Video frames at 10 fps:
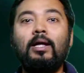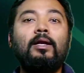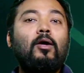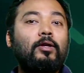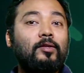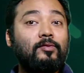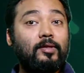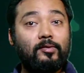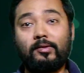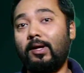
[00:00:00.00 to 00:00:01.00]
Now let us
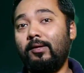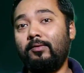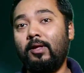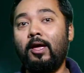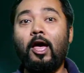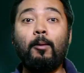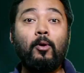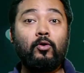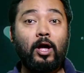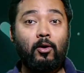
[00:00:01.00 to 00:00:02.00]
discuss
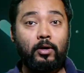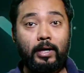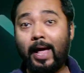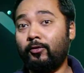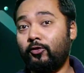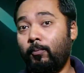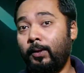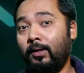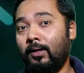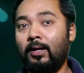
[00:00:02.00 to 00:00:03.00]
about our next
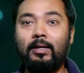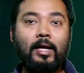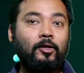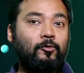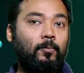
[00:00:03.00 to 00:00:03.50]
topic, that is